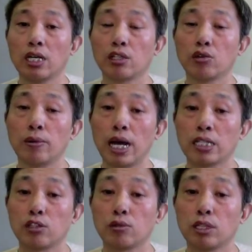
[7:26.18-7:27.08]
to
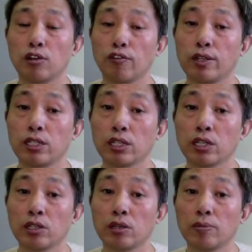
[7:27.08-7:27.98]
match with your
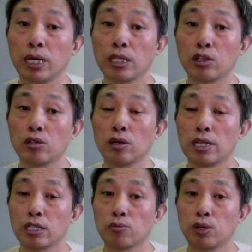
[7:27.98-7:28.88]
physical, mental,
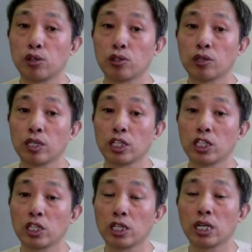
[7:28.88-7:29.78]
and spiritual
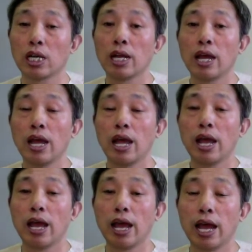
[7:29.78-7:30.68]
condition.
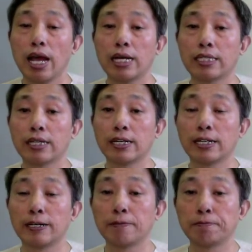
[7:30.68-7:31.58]
And
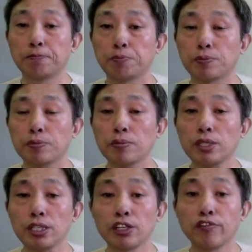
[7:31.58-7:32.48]

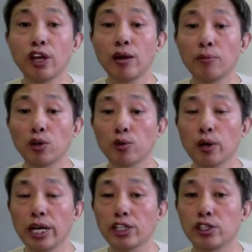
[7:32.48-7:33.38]
if you have more
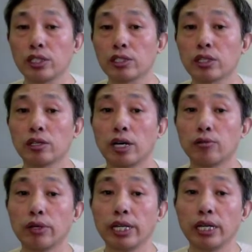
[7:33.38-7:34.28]
questions, so I
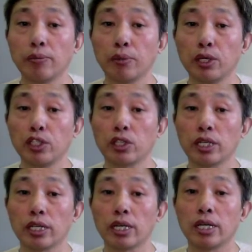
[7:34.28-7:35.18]
really
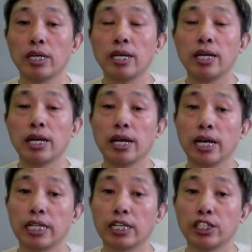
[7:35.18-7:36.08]
appreciate it.
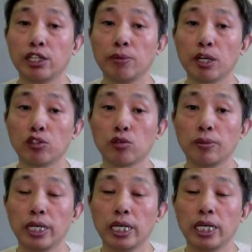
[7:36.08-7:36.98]
And email to
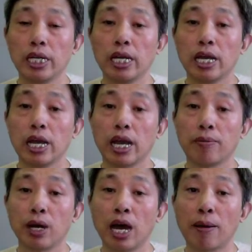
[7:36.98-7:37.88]
me. I'm
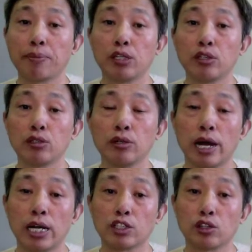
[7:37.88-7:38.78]
happy to
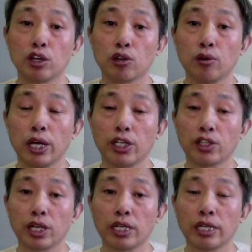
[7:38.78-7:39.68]
answer your
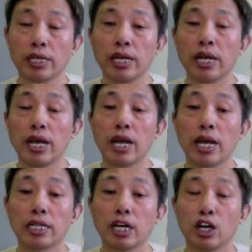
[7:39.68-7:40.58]
question.
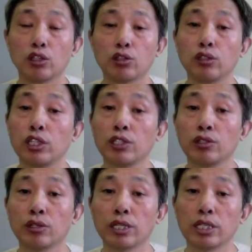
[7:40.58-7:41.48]
And how to
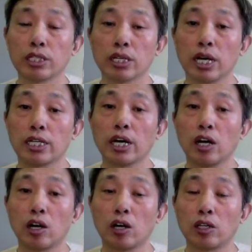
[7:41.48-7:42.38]
enjoy this kind of
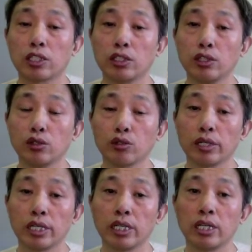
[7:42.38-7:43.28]
art?
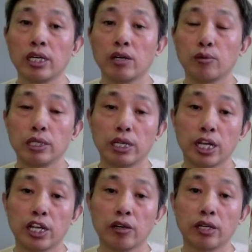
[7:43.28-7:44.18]
Usually with the
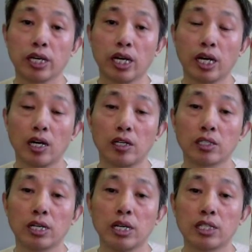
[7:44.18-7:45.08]
healing art,
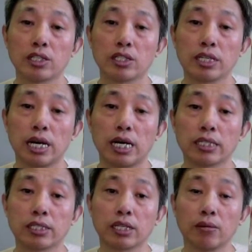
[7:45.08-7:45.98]
so it's
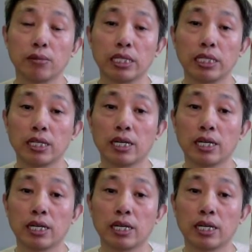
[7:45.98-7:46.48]
not something